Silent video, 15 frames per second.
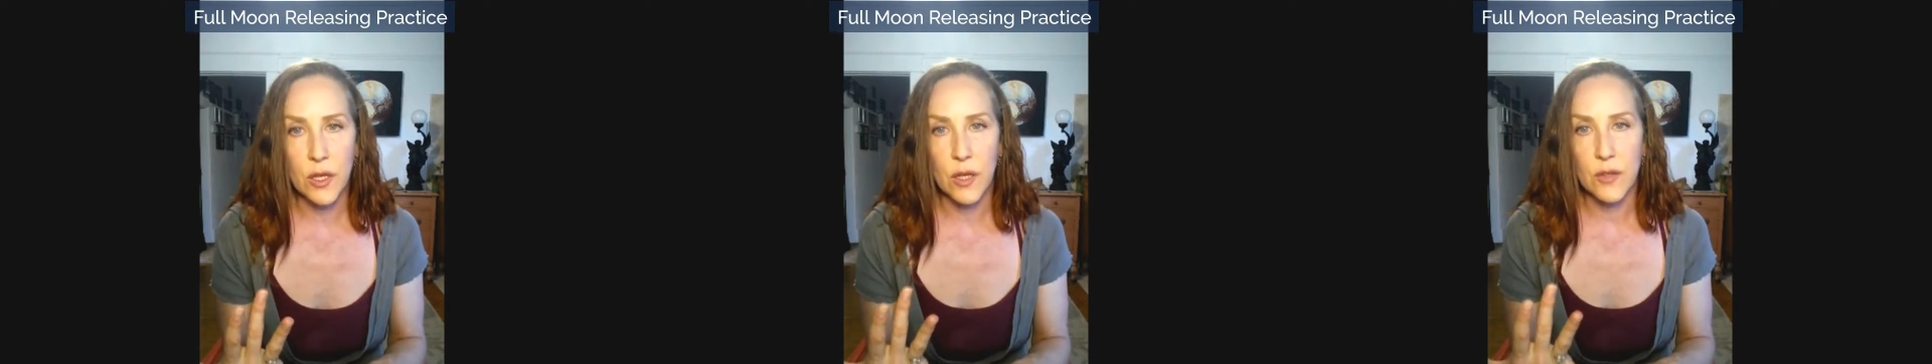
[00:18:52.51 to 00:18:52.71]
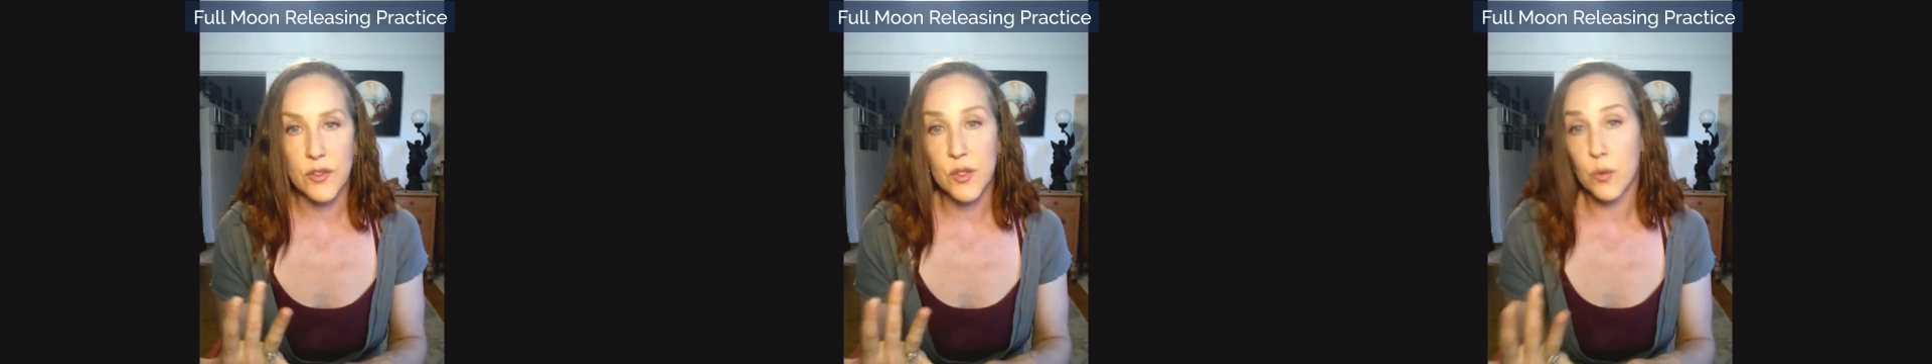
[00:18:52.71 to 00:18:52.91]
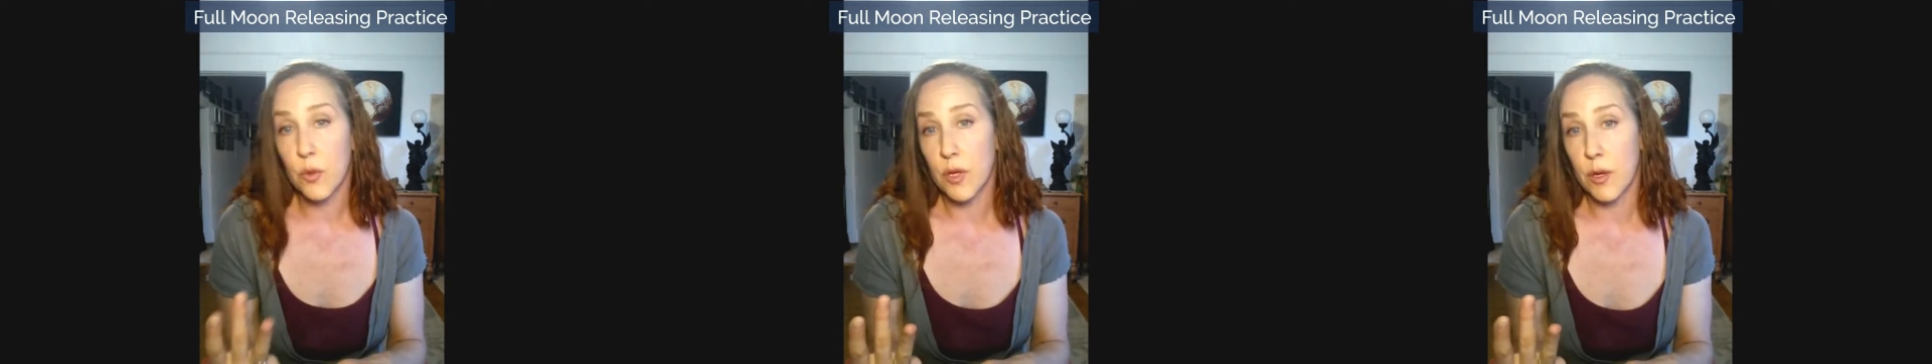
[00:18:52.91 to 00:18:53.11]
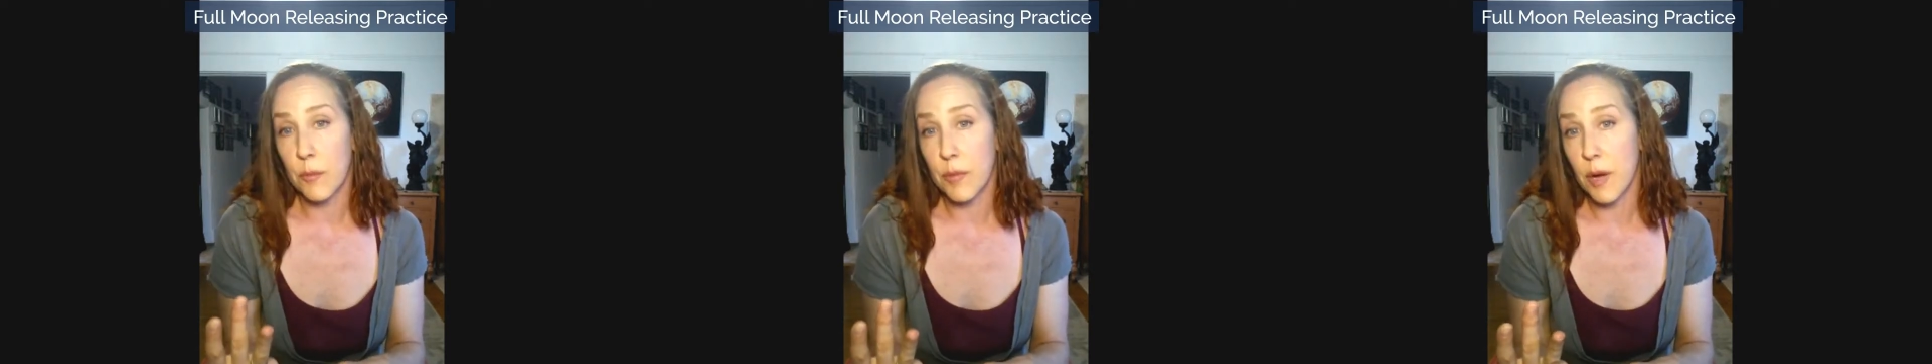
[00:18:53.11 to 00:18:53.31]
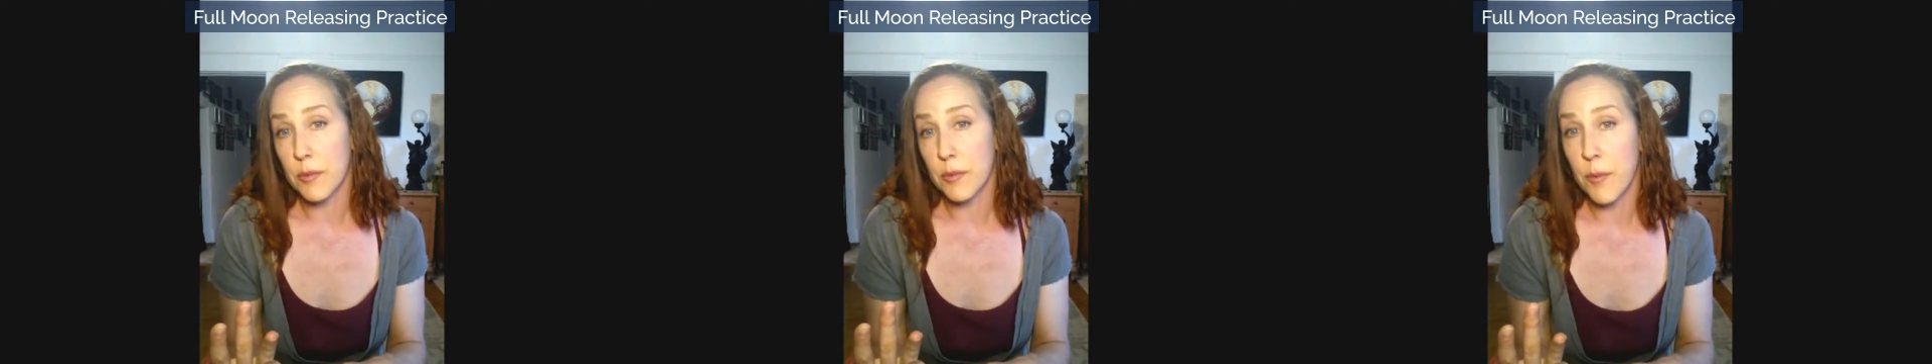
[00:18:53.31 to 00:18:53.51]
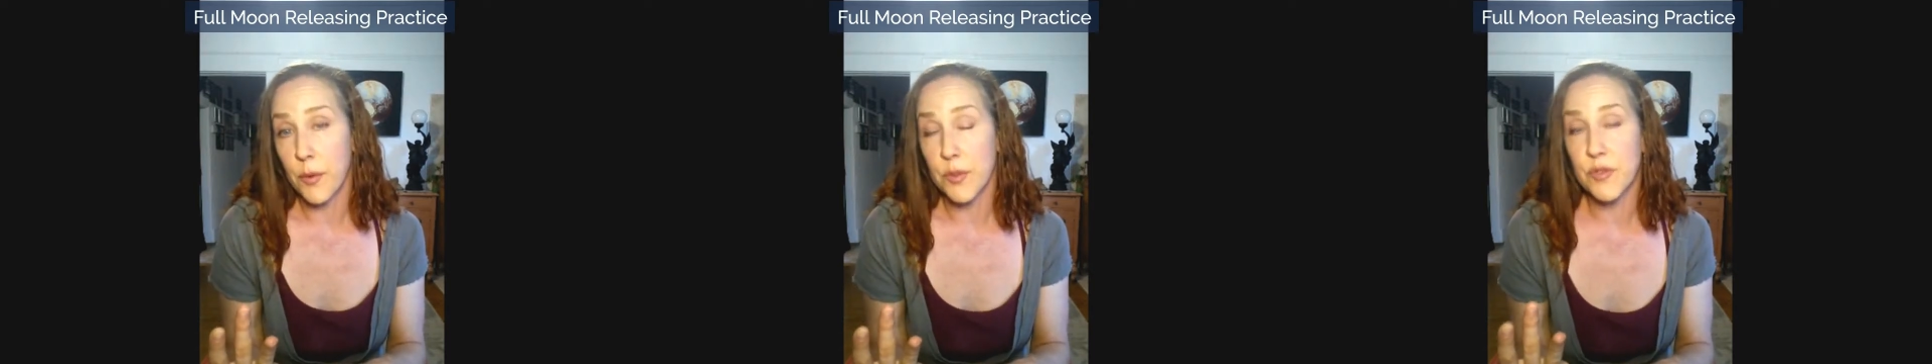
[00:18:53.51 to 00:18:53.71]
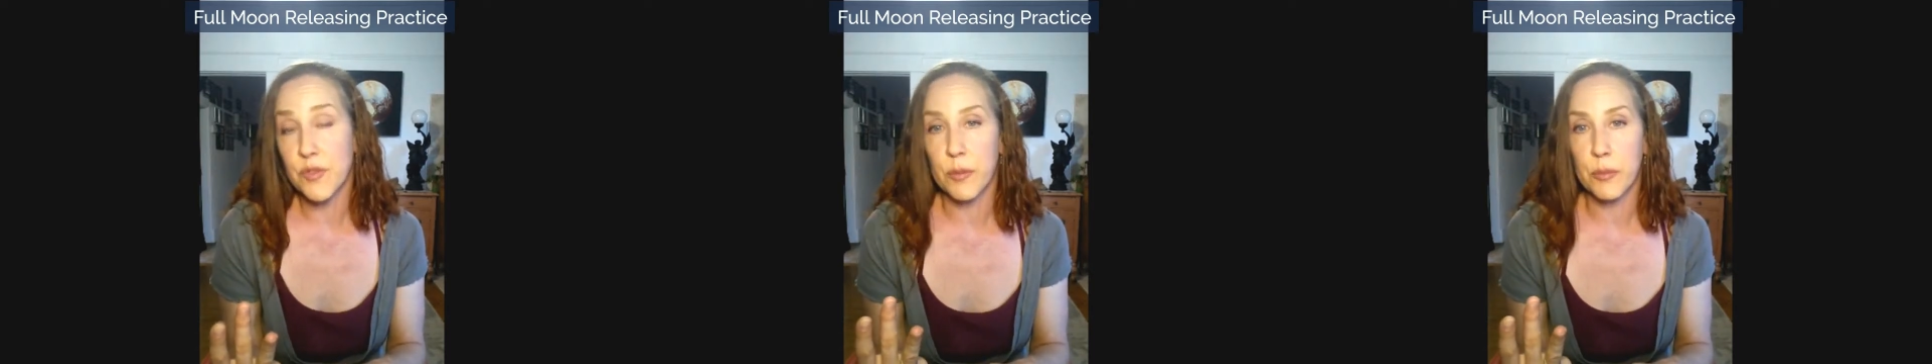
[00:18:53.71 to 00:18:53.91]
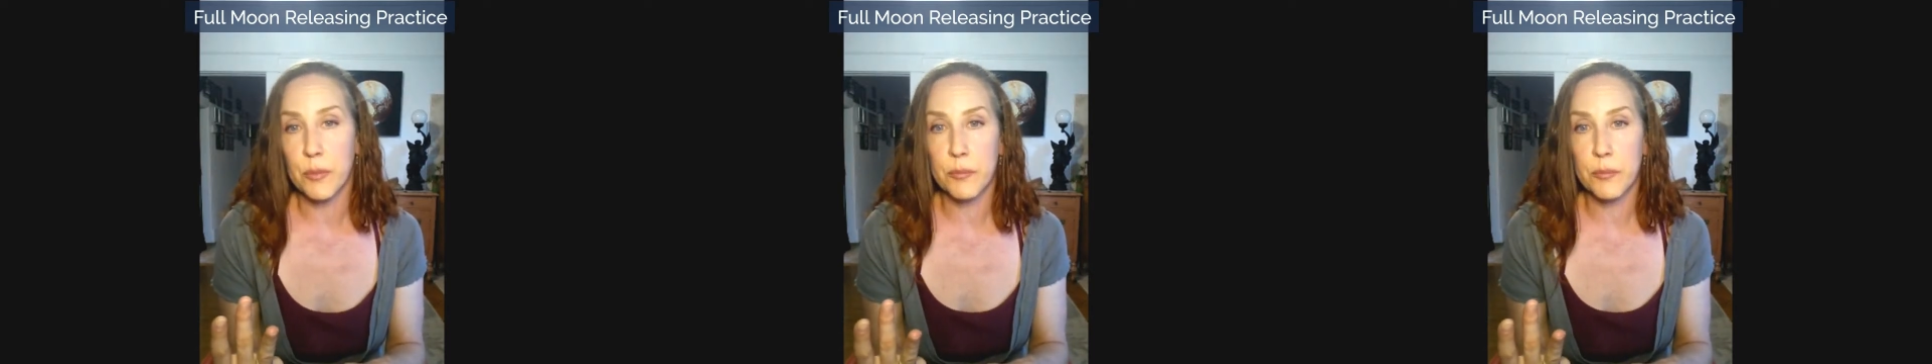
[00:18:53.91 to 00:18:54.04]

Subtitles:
So one probably most